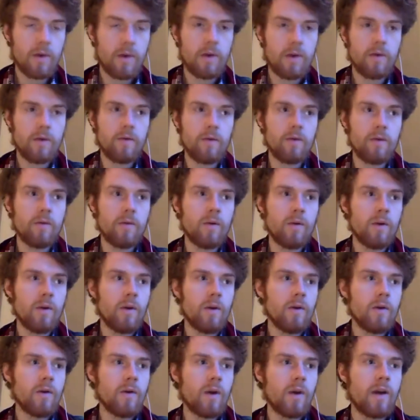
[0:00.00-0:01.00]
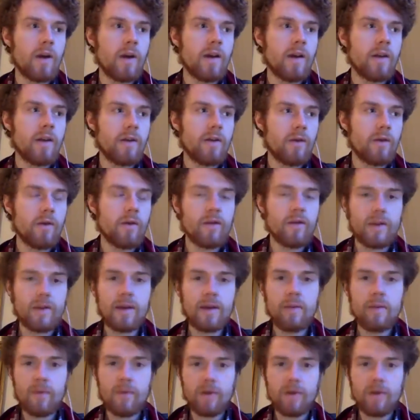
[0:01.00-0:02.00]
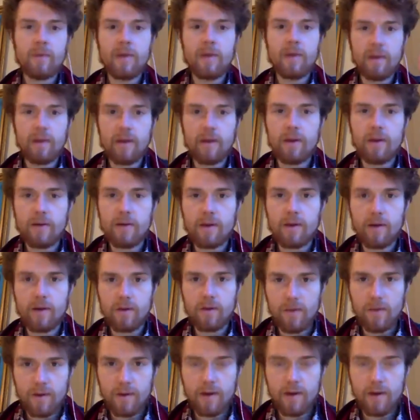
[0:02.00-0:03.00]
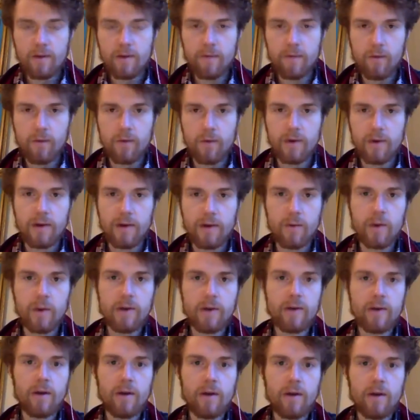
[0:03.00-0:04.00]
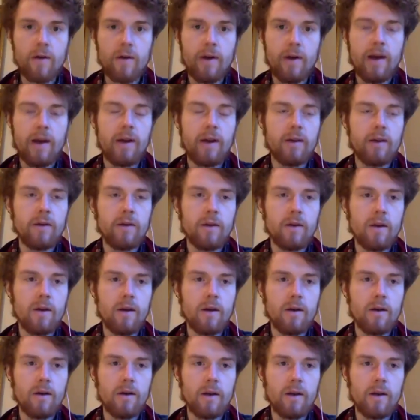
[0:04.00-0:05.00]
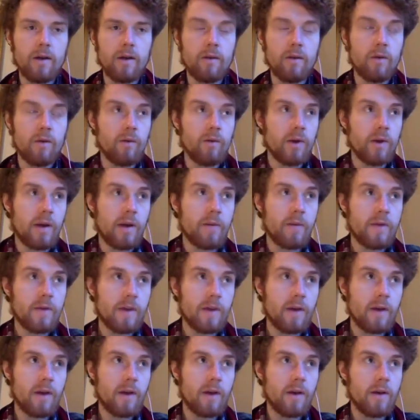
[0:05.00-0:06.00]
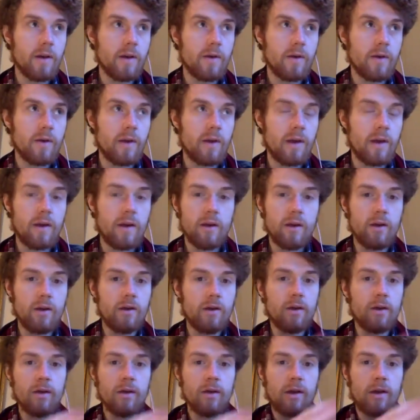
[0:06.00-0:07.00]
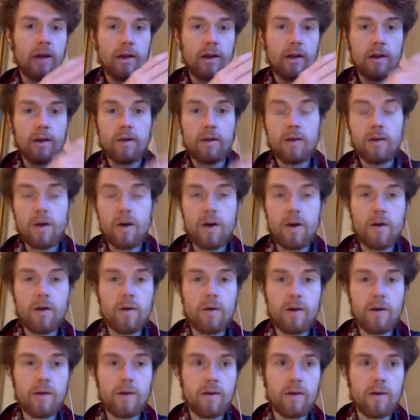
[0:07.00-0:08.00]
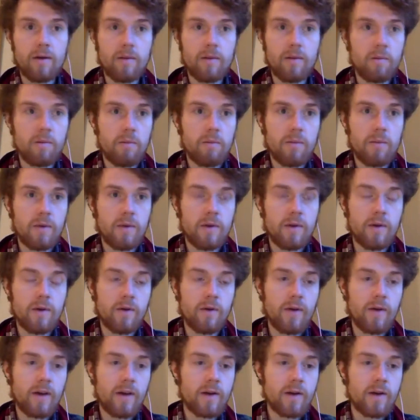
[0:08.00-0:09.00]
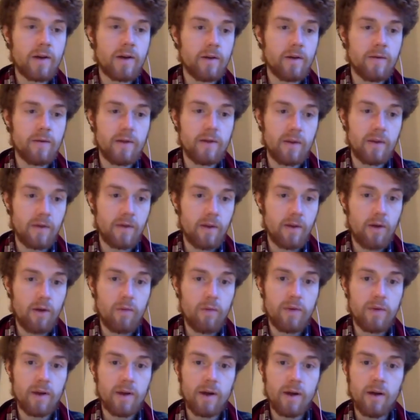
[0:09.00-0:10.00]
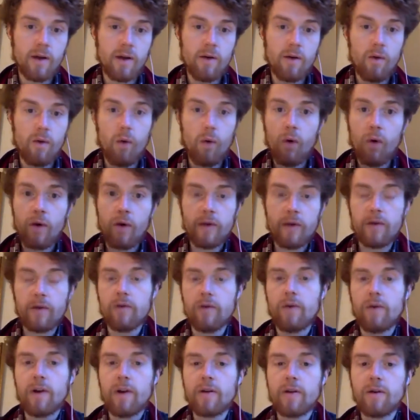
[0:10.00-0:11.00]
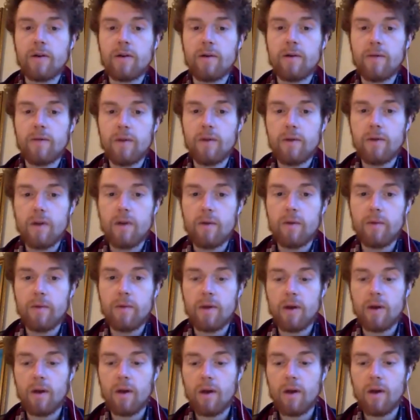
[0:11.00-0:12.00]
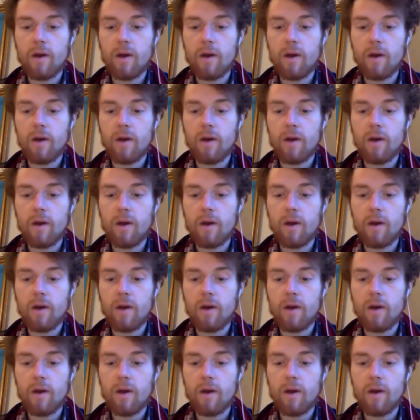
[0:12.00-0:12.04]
true. So there seems to be this, as you said, 4D window, and like what I'm saying is it could go in the direction of dystopia or in the direction of utopia.